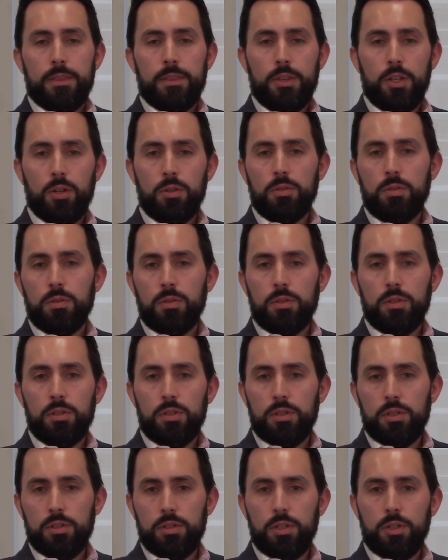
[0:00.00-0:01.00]

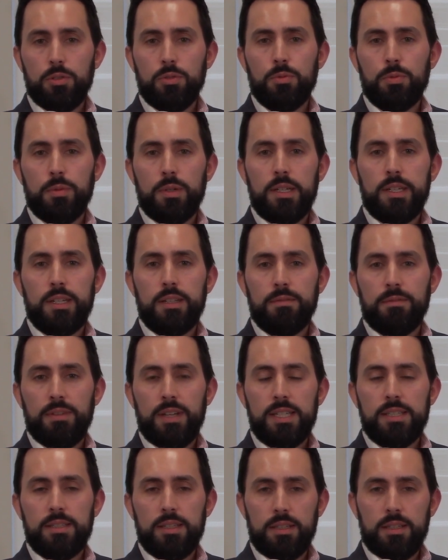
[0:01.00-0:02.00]
don't really
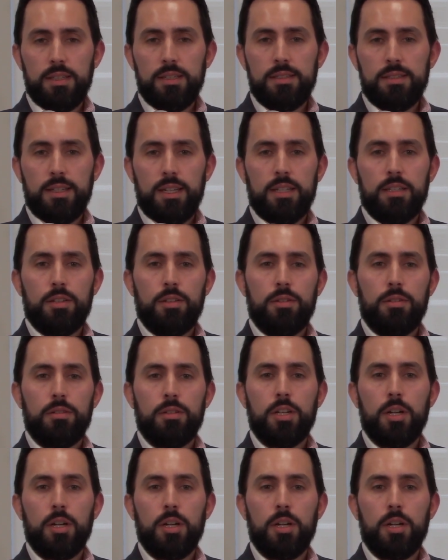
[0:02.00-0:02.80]
invest in this sector.